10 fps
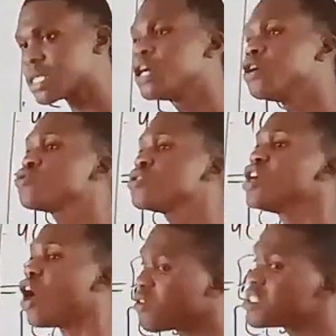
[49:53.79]
into the
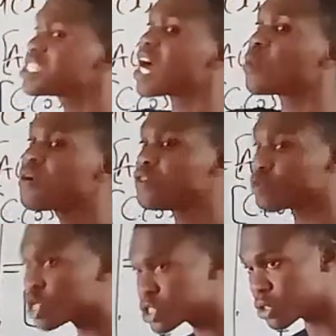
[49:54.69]
original wave
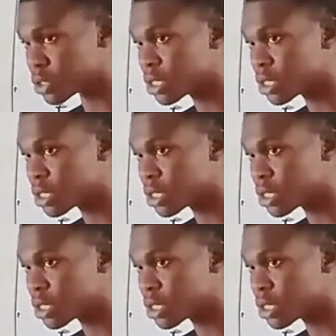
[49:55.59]
equation.